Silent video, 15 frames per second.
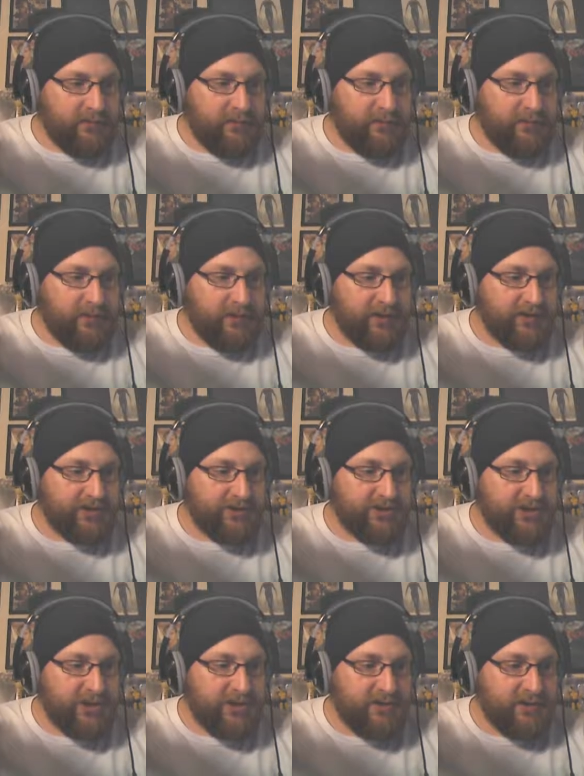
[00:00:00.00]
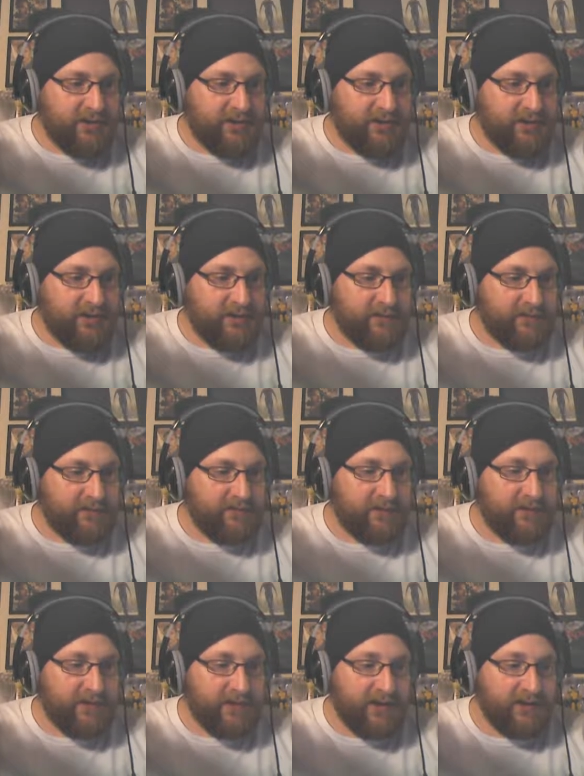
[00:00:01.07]
who we're gonna shout out here.
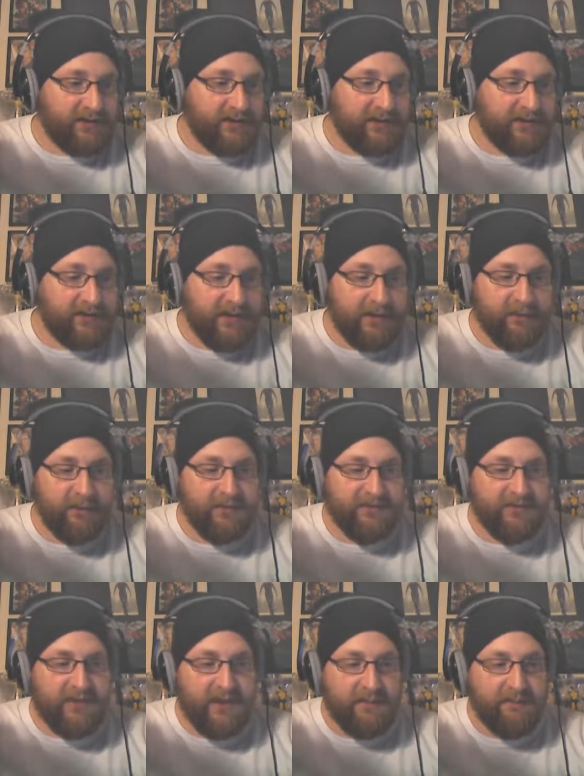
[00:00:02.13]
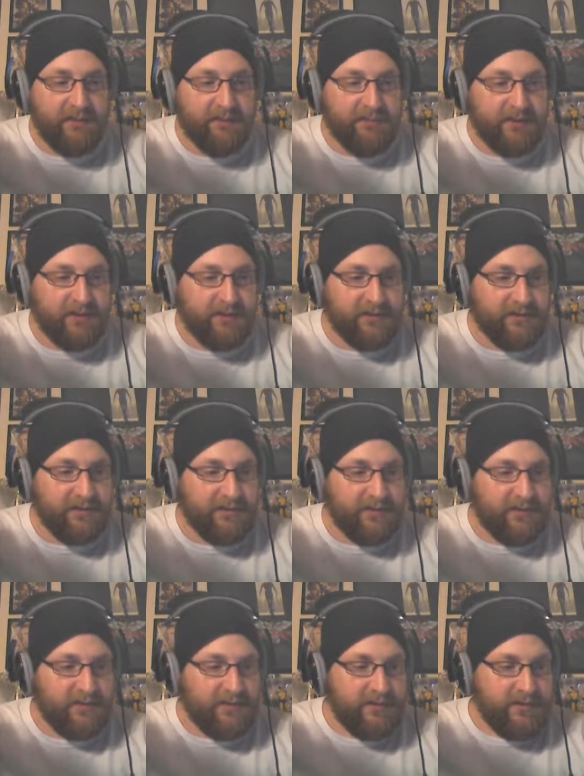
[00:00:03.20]
Sorry guys, I didn't. I was not prepared.
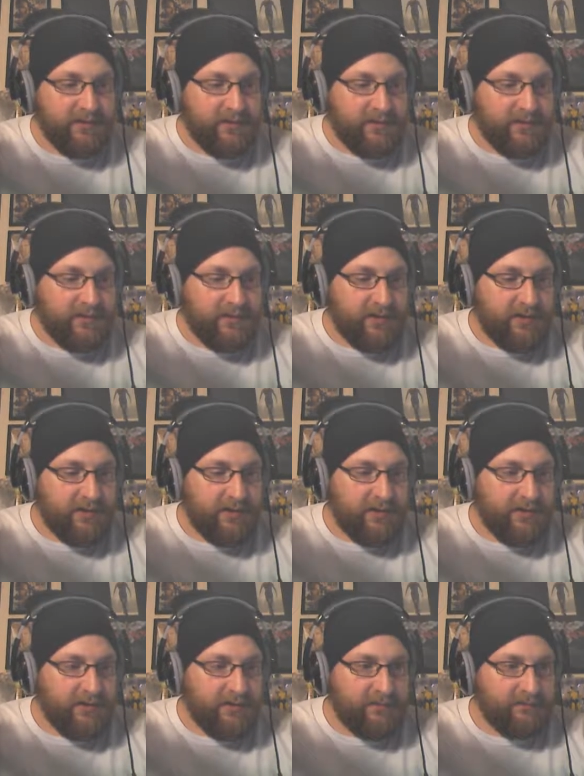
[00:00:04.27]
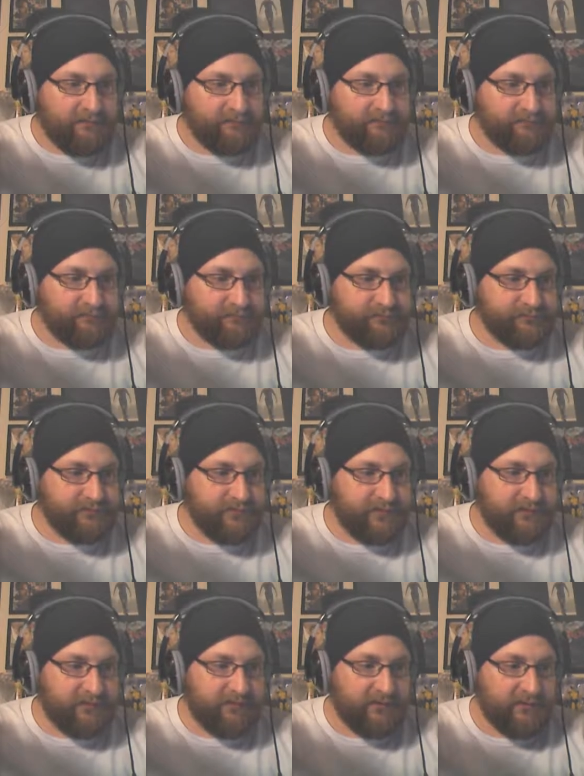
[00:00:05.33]
Um,
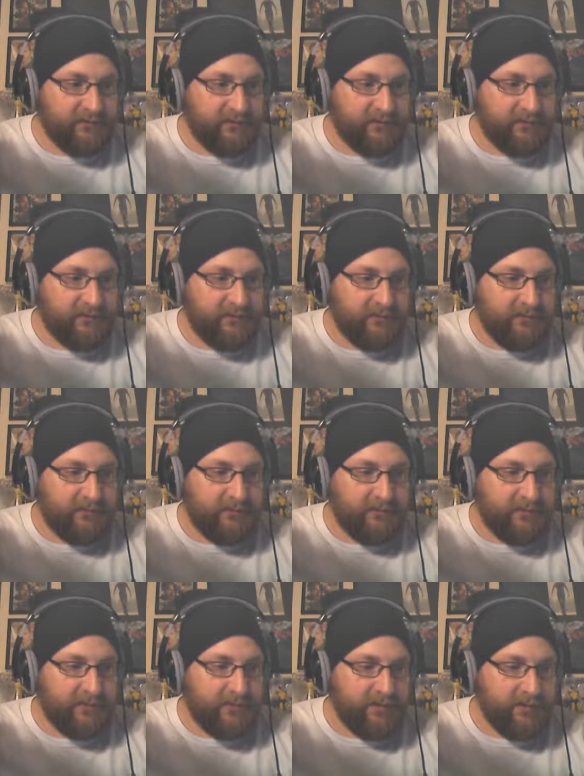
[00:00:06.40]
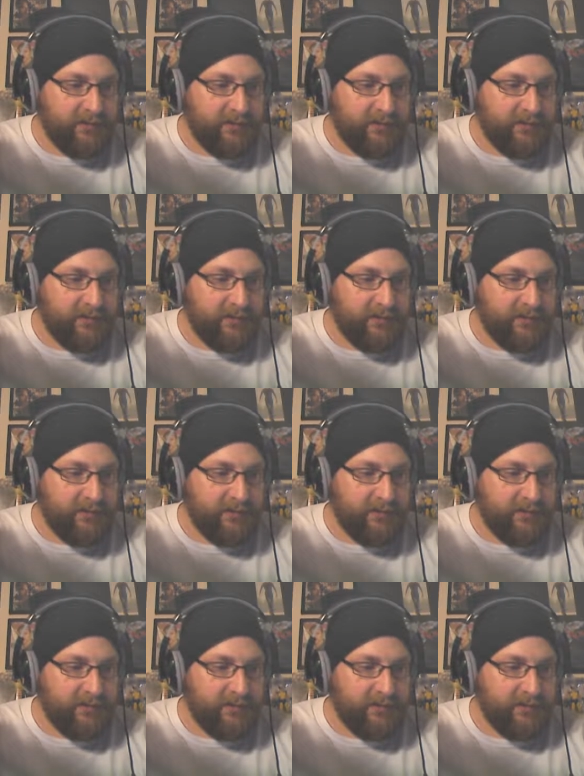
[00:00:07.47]
let's go to